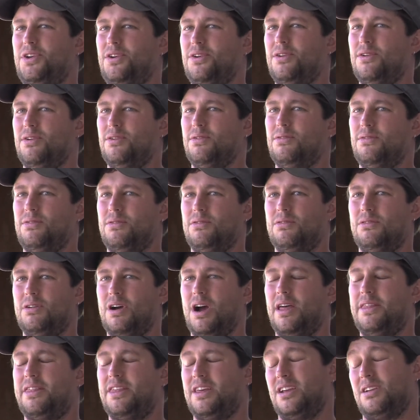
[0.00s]
pure,
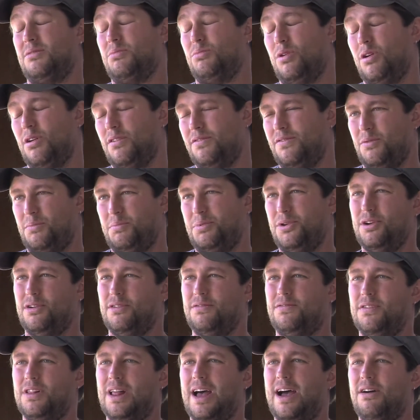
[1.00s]
I think more of a
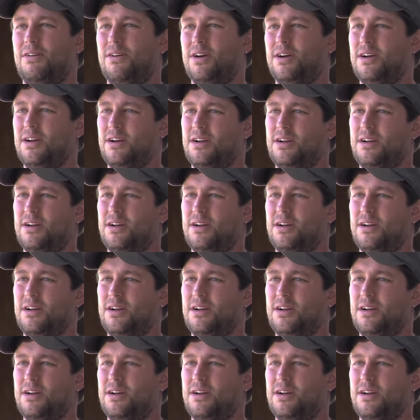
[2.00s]
pure flour.